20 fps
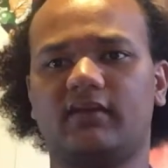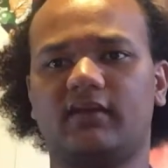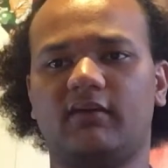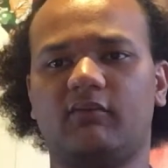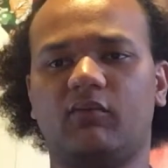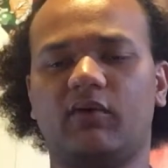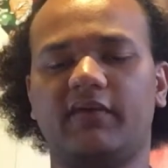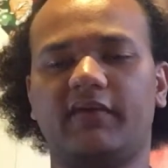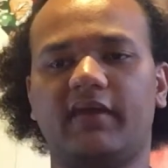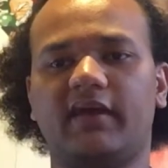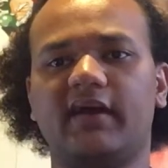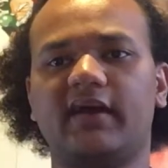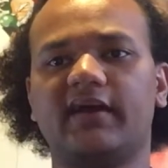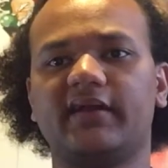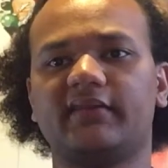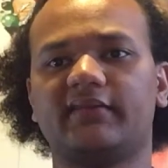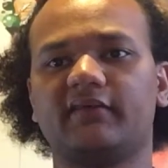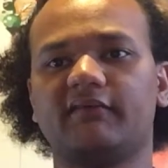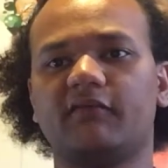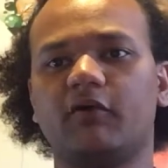one of the
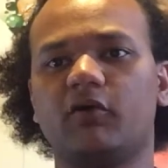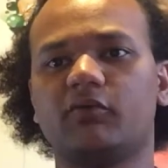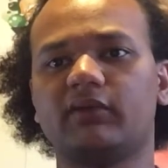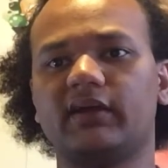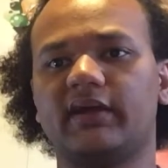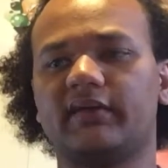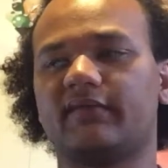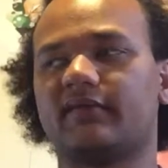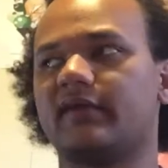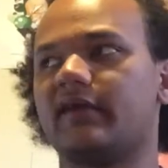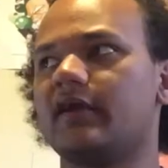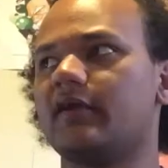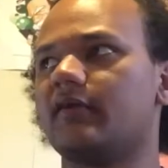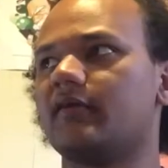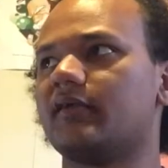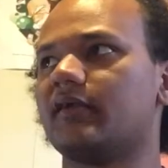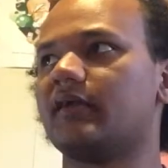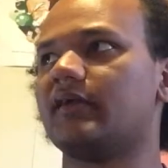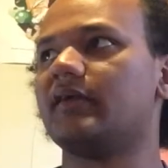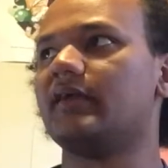heads of Homeland
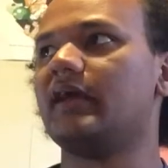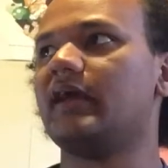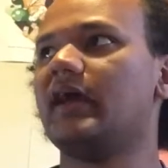Security,